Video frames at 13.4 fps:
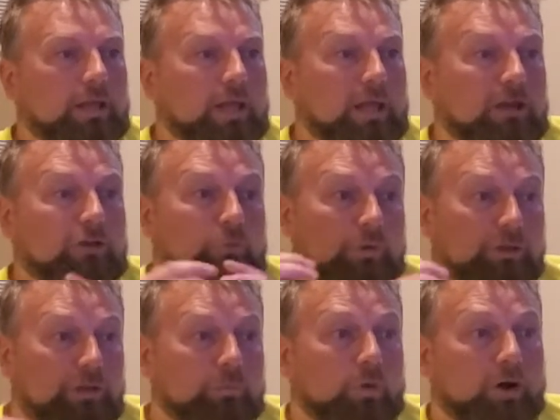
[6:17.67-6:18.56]
And you
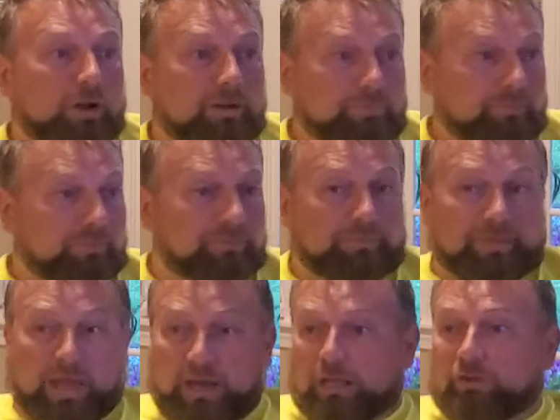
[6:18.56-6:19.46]
really want
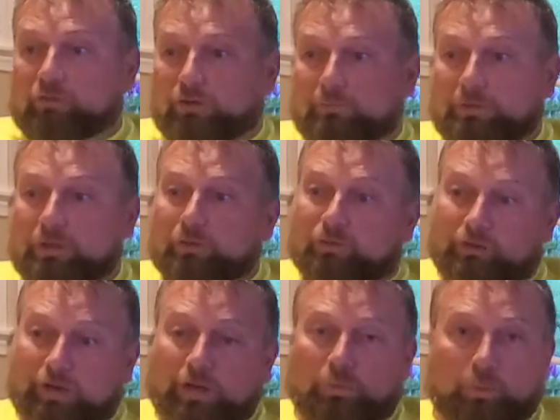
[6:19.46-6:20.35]
that agent because they're
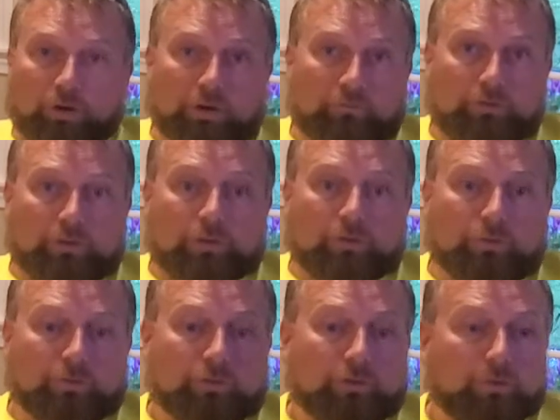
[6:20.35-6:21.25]
going to work for you
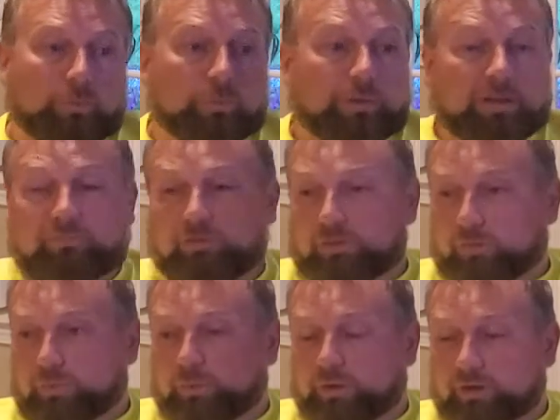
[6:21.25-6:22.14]
too. Even though they're
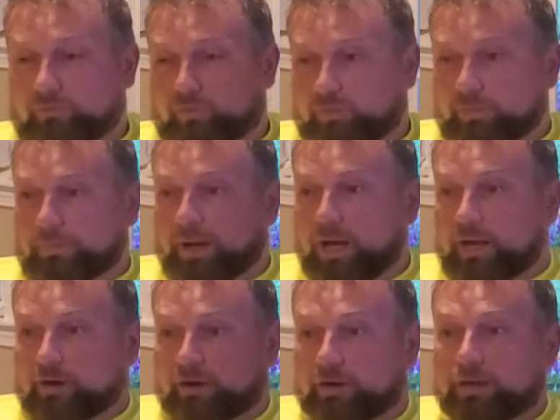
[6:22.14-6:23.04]
working for the
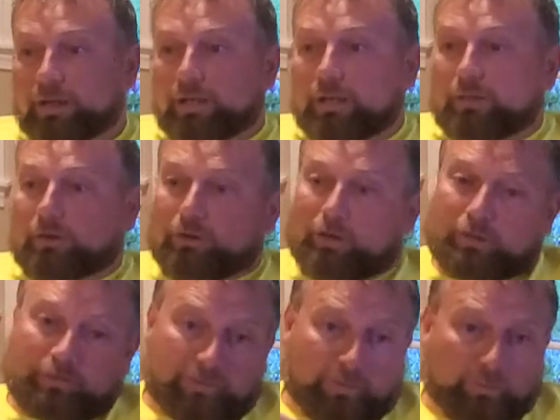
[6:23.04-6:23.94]
buyer, they're going to
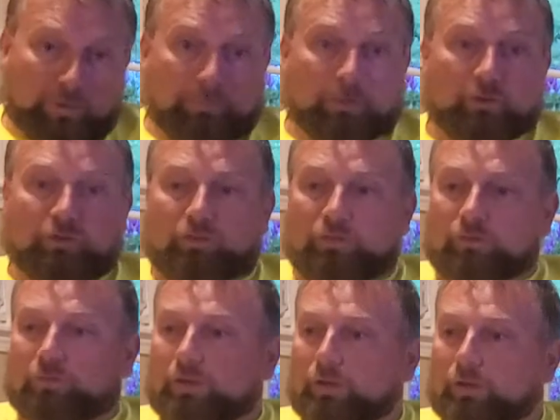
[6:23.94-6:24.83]
deal with the purchase and
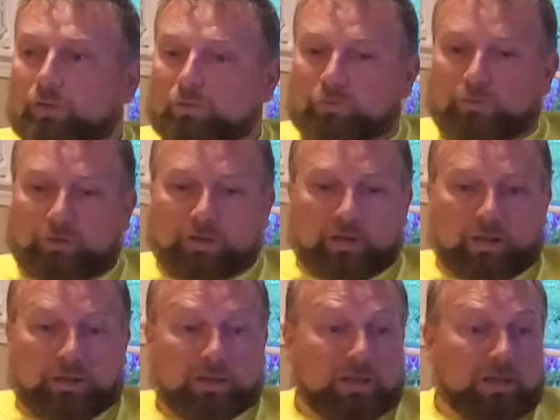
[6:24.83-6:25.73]
sales. They're going to
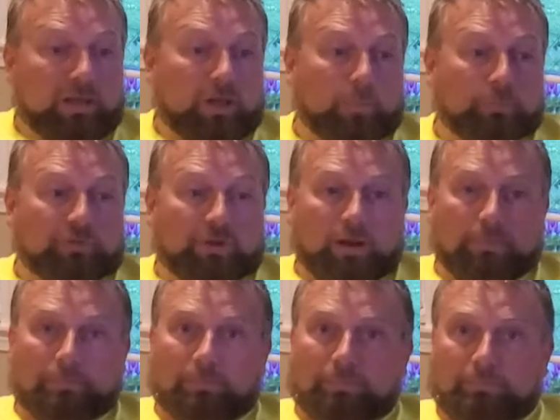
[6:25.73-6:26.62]
help set
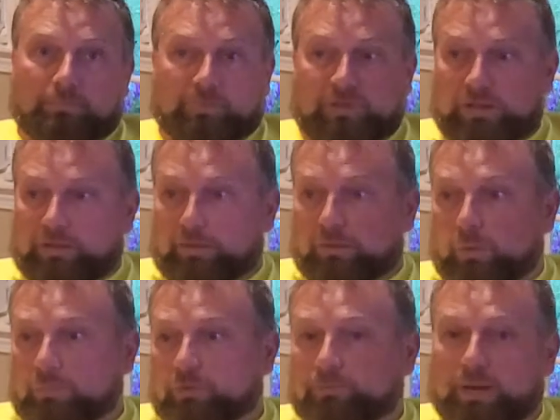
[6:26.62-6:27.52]
up the home
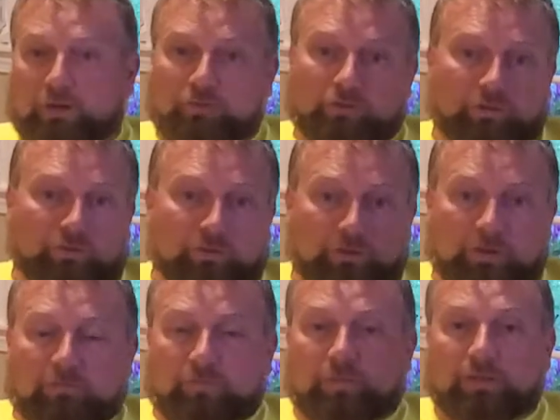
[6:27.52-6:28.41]
inspections and the
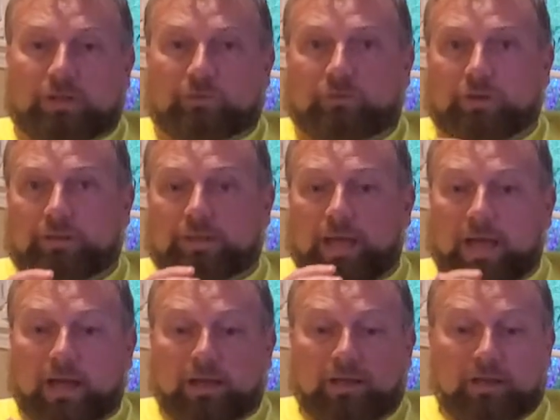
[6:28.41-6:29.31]
different things like
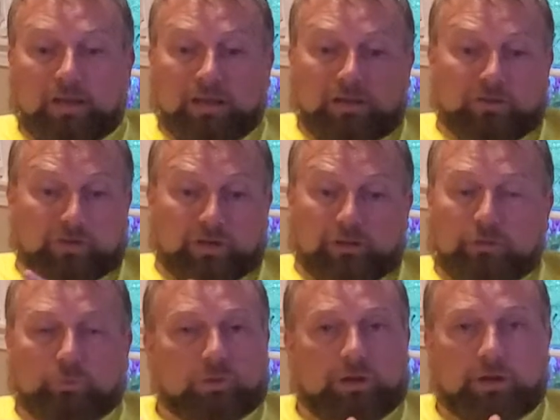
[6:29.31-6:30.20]
that. And they're going to do
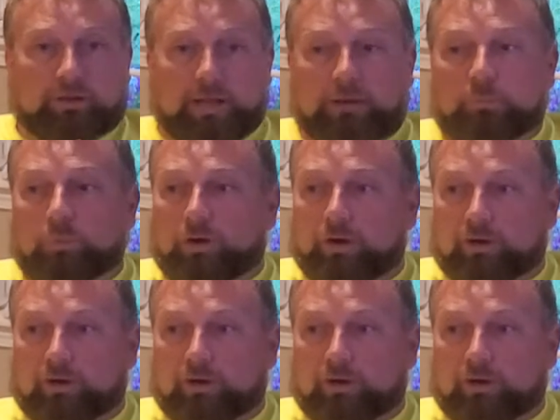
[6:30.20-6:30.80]
a lot of legwork.